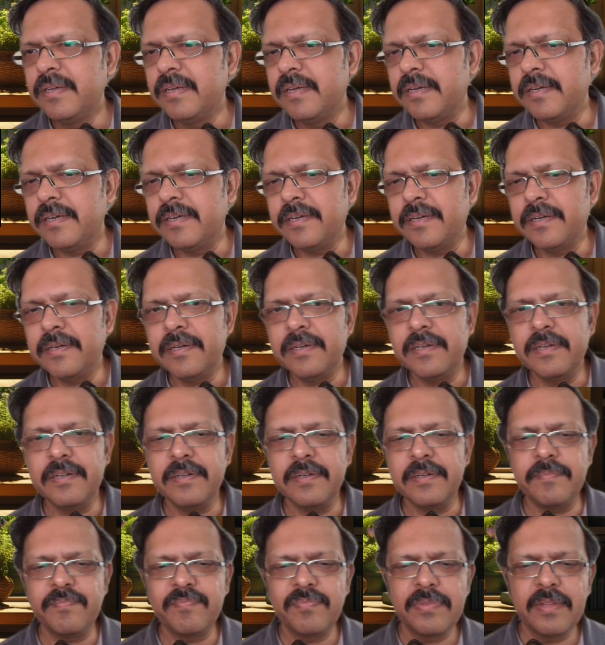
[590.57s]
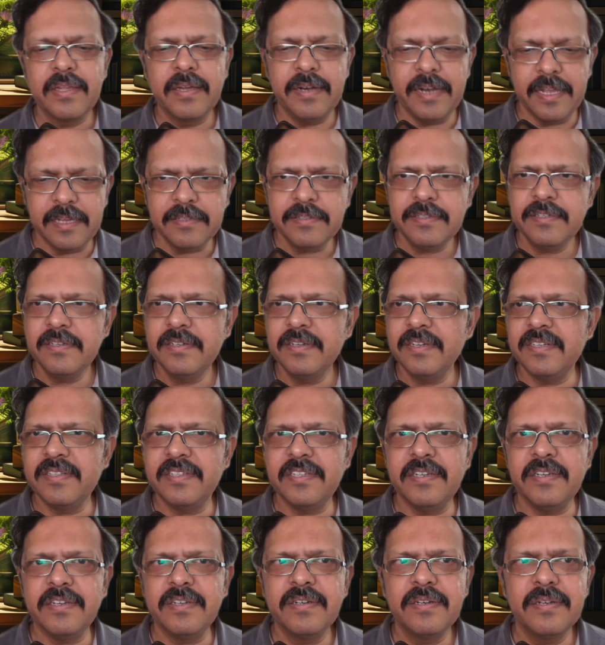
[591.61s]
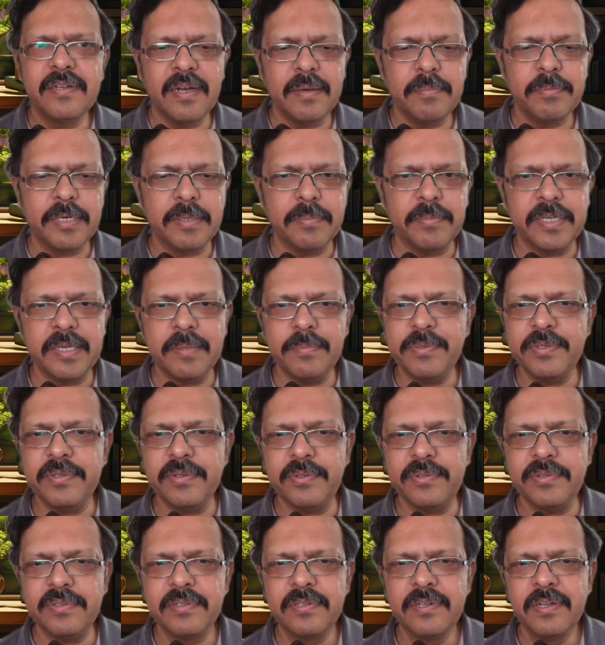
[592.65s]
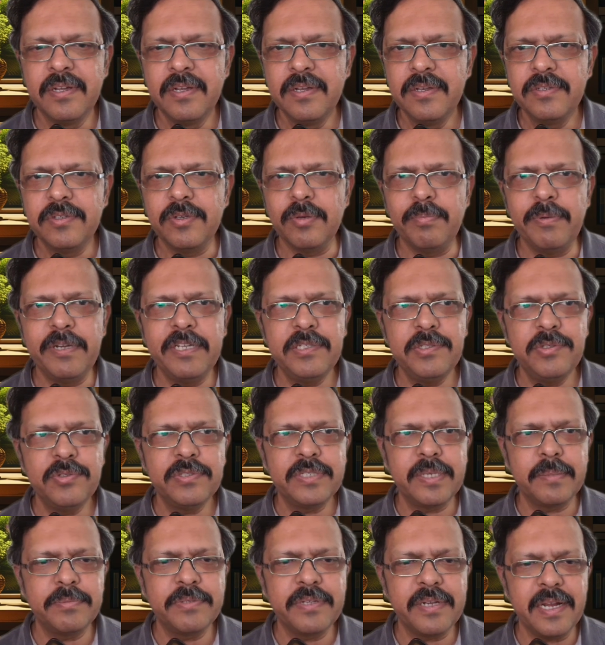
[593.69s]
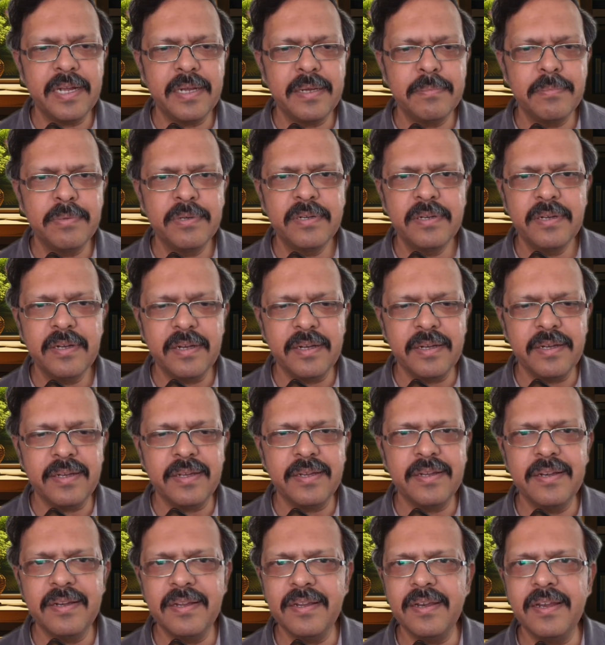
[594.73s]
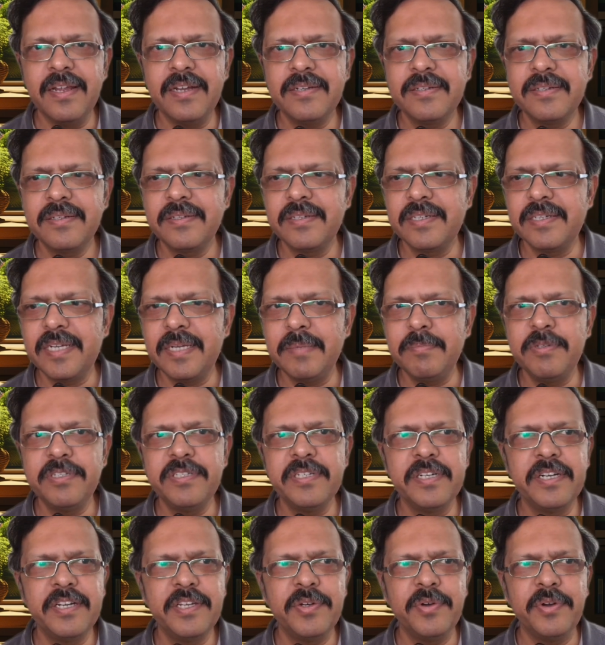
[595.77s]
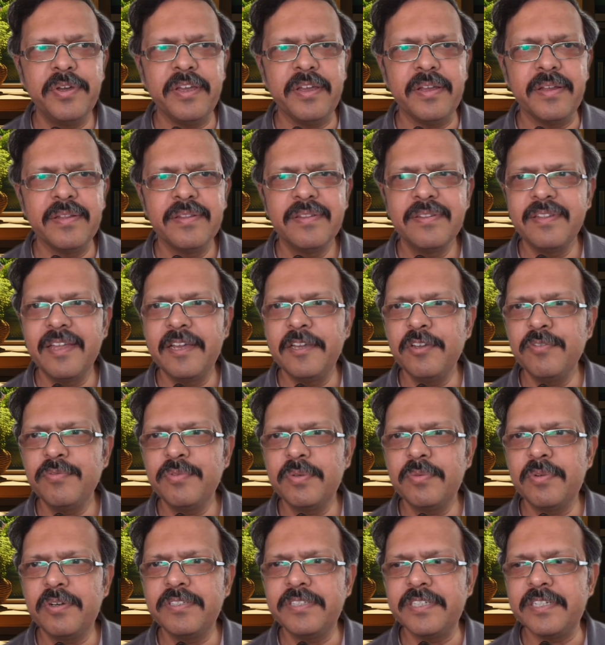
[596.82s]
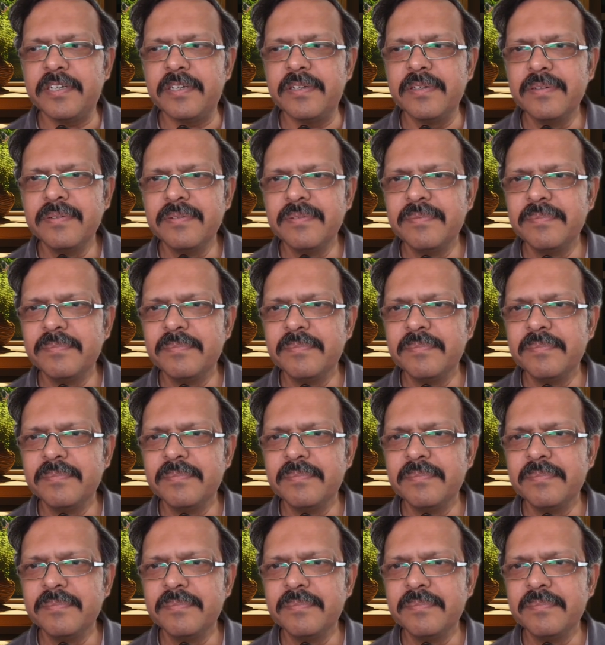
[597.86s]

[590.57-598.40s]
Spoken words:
length in the upcoming episodes. So please do subscribe and let's keep the journey going. Thank you for watching.